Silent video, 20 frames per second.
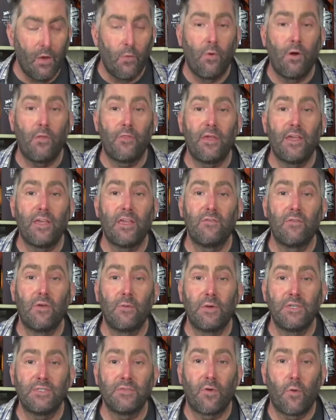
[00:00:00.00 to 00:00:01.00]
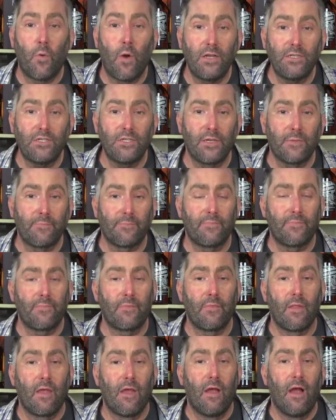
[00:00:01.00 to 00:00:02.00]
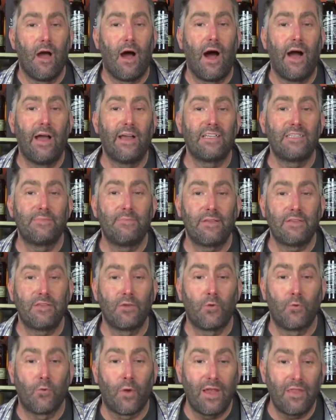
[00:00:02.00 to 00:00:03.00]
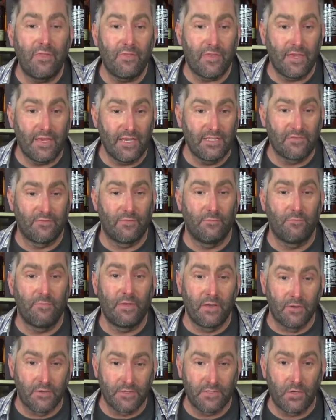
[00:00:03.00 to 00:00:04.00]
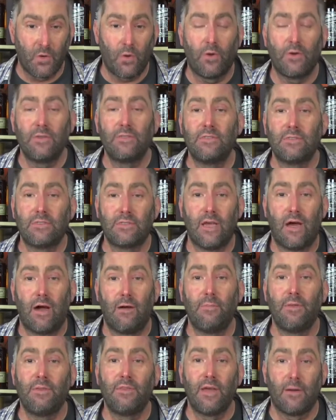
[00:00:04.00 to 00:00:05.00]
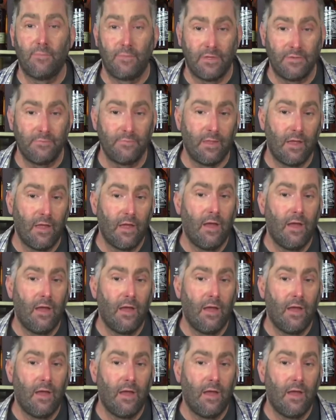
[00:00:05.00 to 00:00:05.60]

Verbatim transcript: Well, thank you very much for watching. I expect great things from Pearse Lyons um, in Dublin.